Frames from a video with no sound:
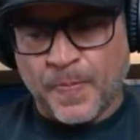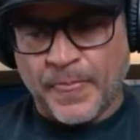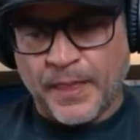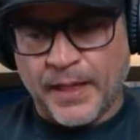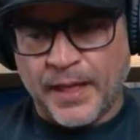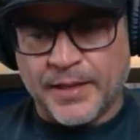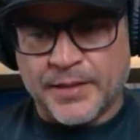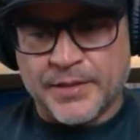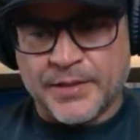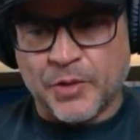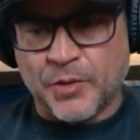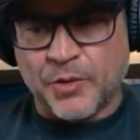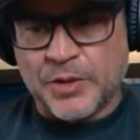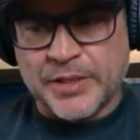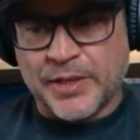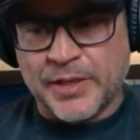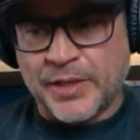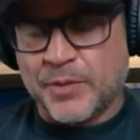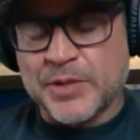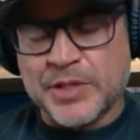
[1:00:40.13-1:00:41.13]
and so
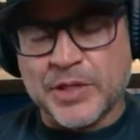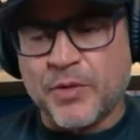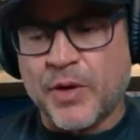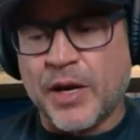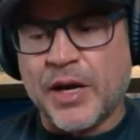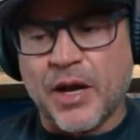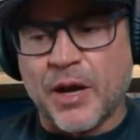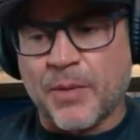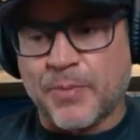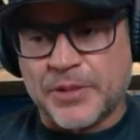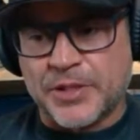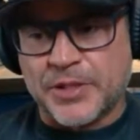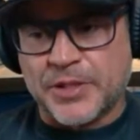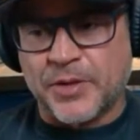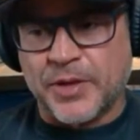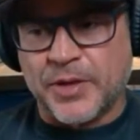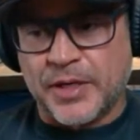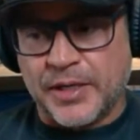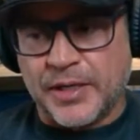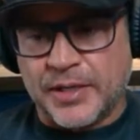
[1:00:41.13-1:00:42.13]
it was a great
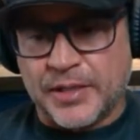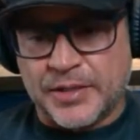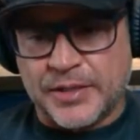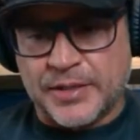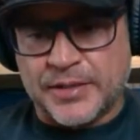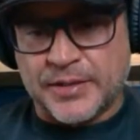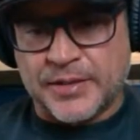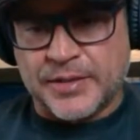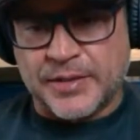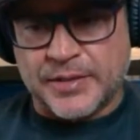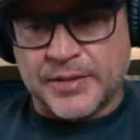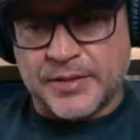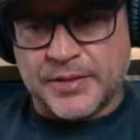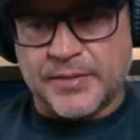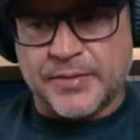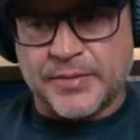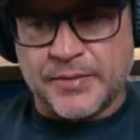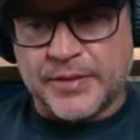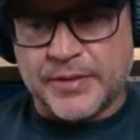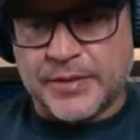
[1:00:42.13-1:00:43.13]
opportunity to just
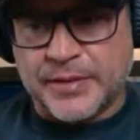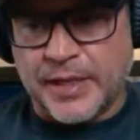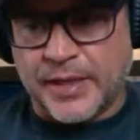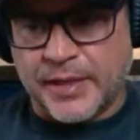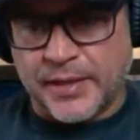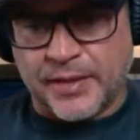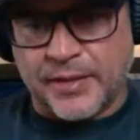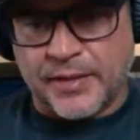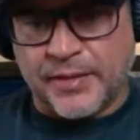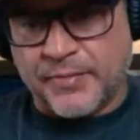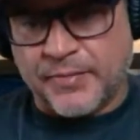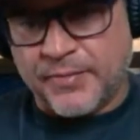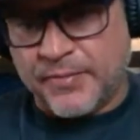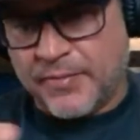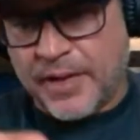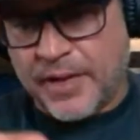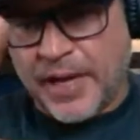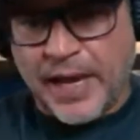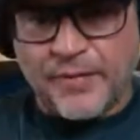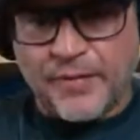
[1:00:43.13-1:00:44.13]
sit and
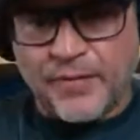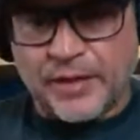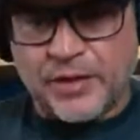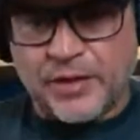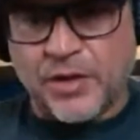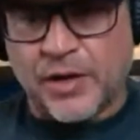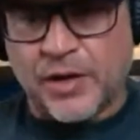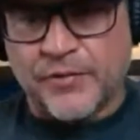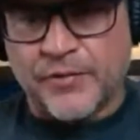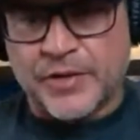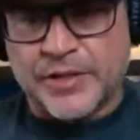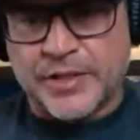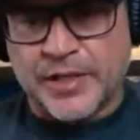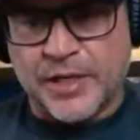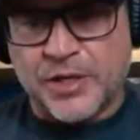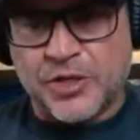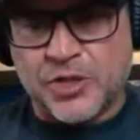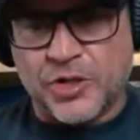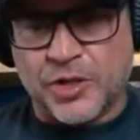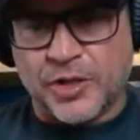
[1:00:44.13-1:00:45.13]
have that
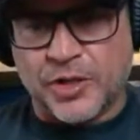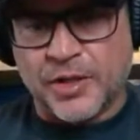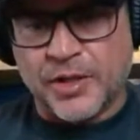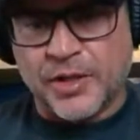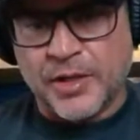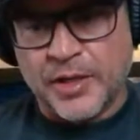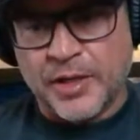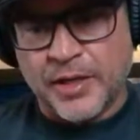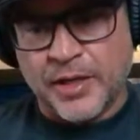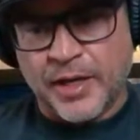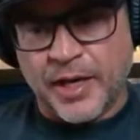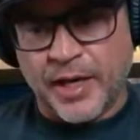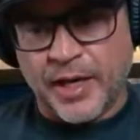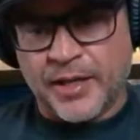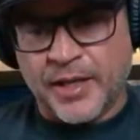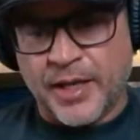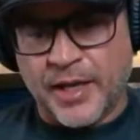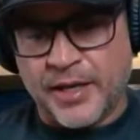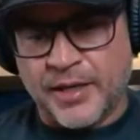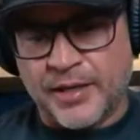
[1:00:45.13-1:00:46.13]
conversation. And
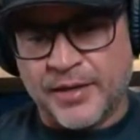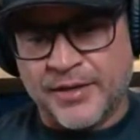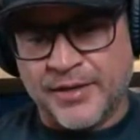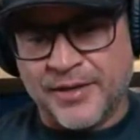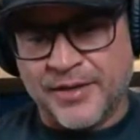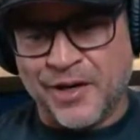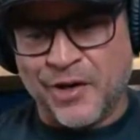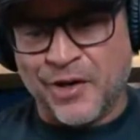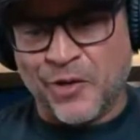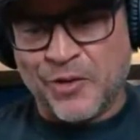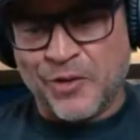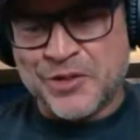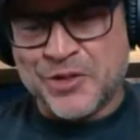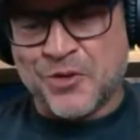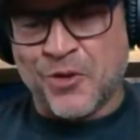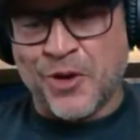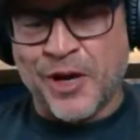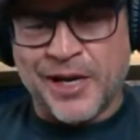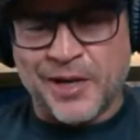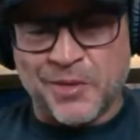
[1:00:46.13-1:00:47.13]
then it was
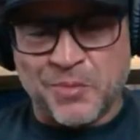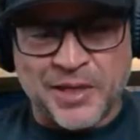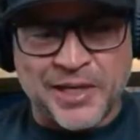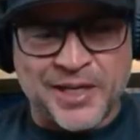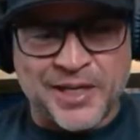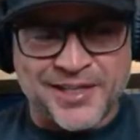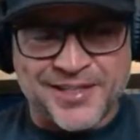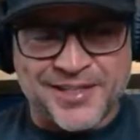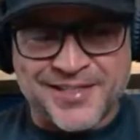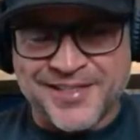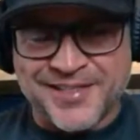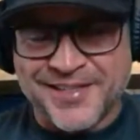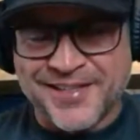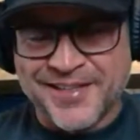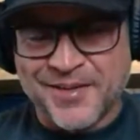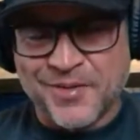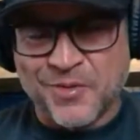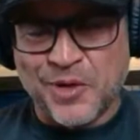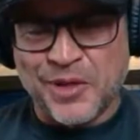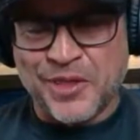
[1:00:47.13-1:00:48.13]
great because
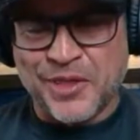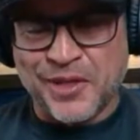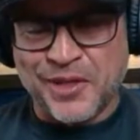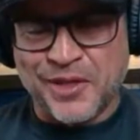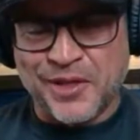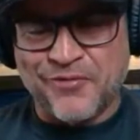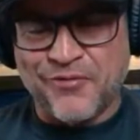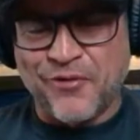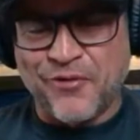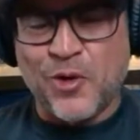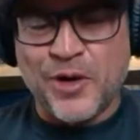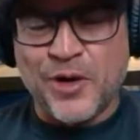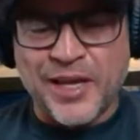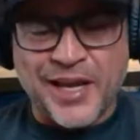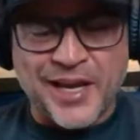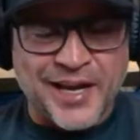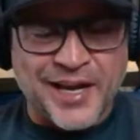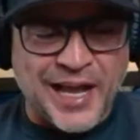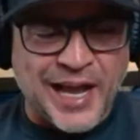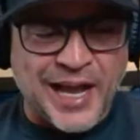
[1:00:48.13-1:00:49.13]
within
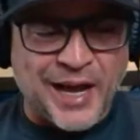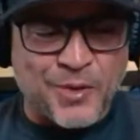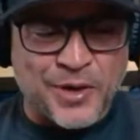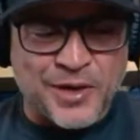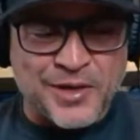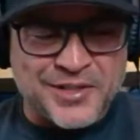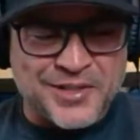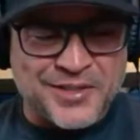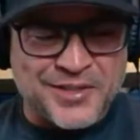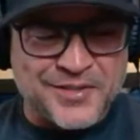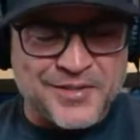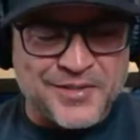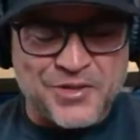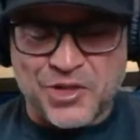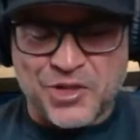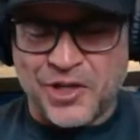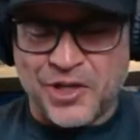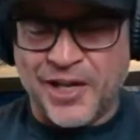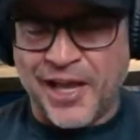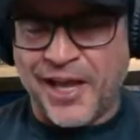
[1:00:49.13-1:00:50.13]
48 hours
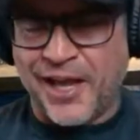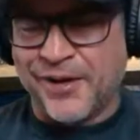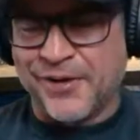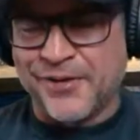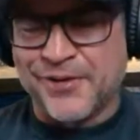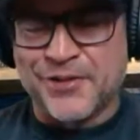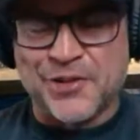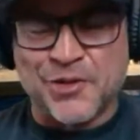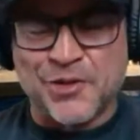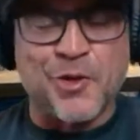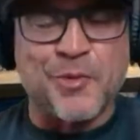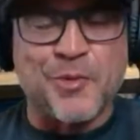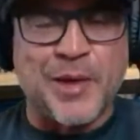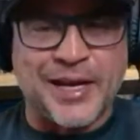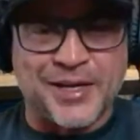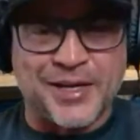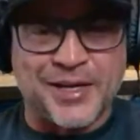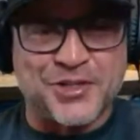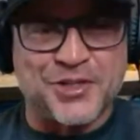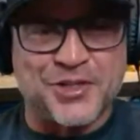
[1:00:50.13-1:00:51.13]
she had her tour
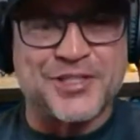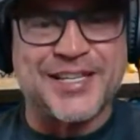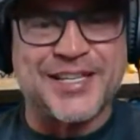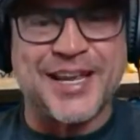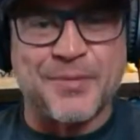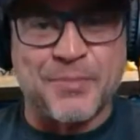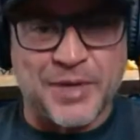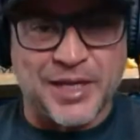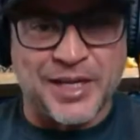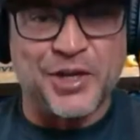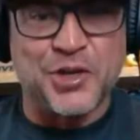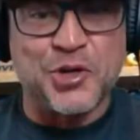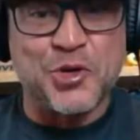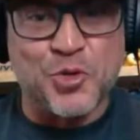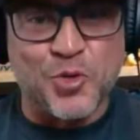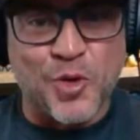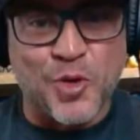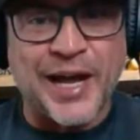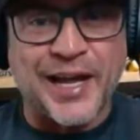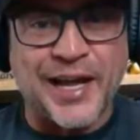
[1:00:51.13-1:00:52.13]
manager send me a new
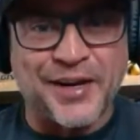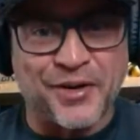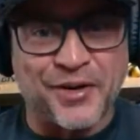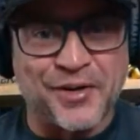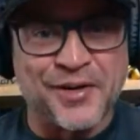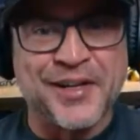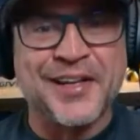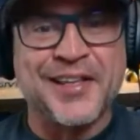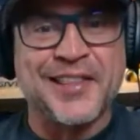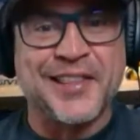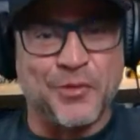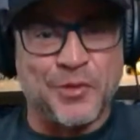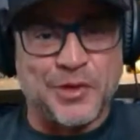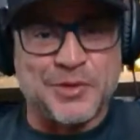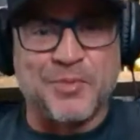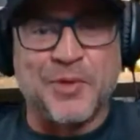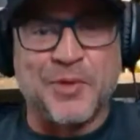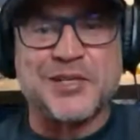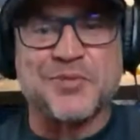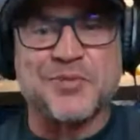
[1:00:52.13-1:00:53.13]
rider that was
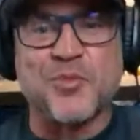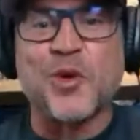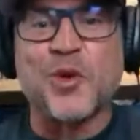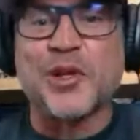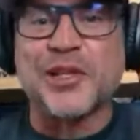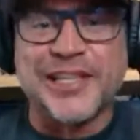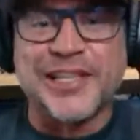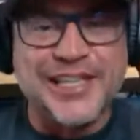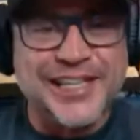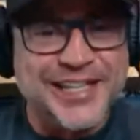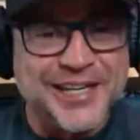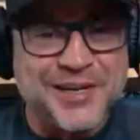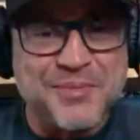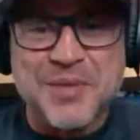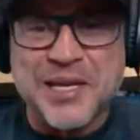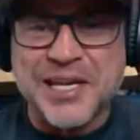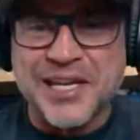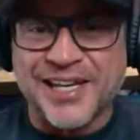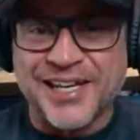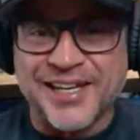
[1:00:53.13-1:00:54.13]
much more lean and
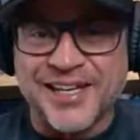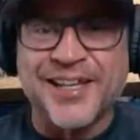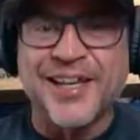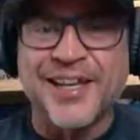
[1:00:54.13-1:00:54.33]
mean